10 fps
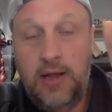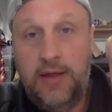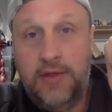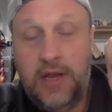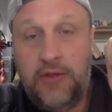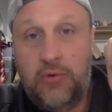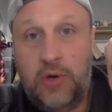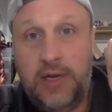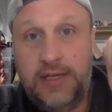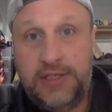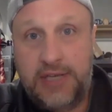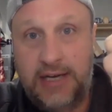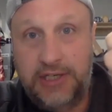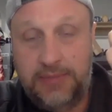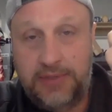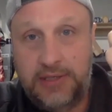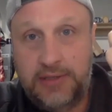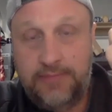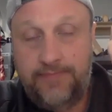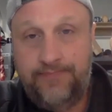The other one is Sign Gypsies.
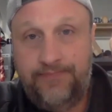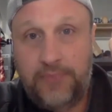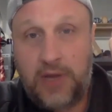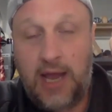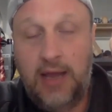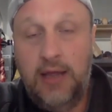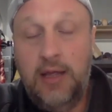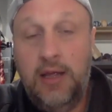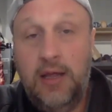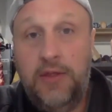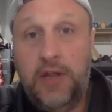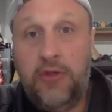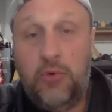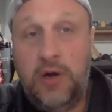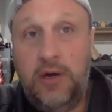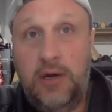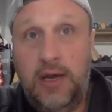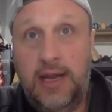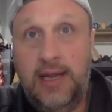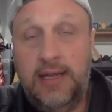Okay. The other one
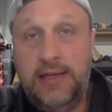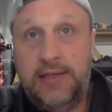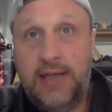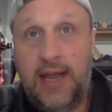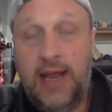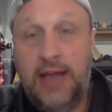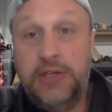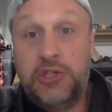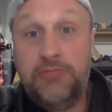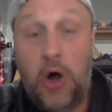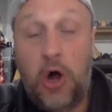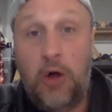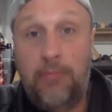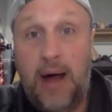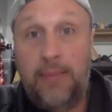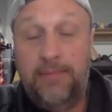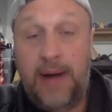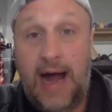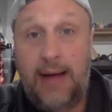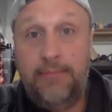is a small mom and
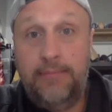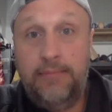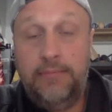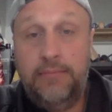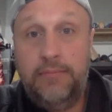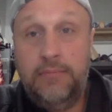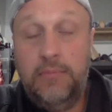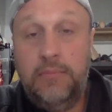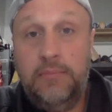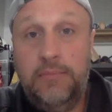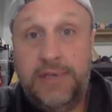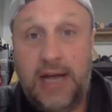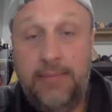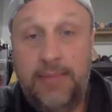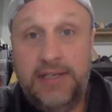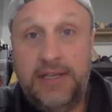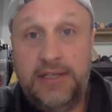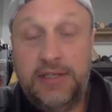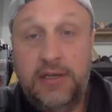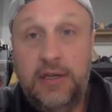pop sign
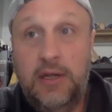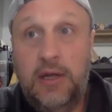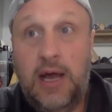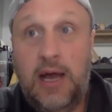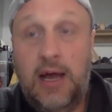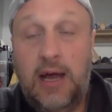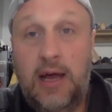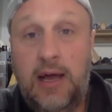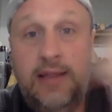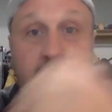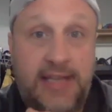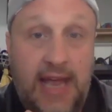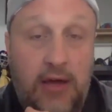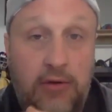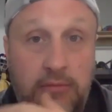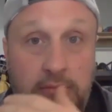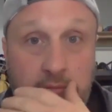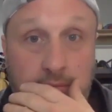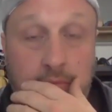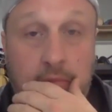business in the town
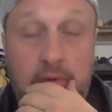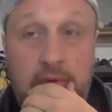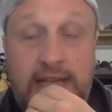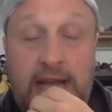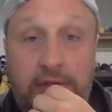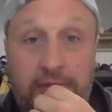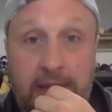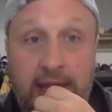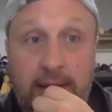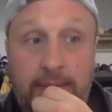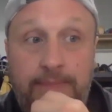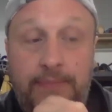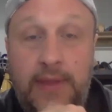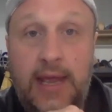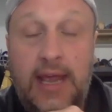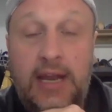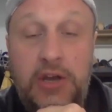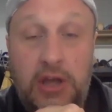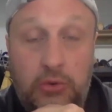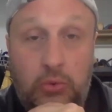south of me. And
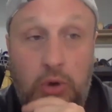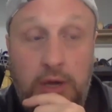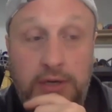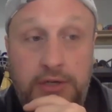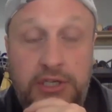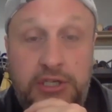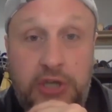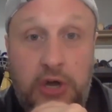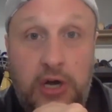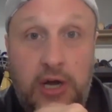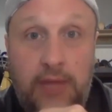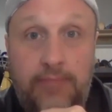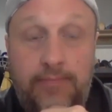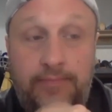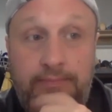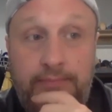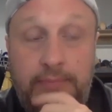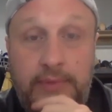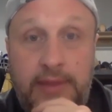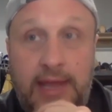another one just started up
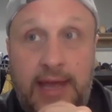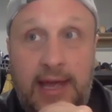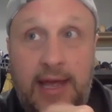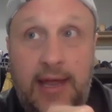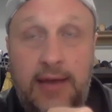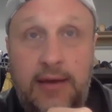that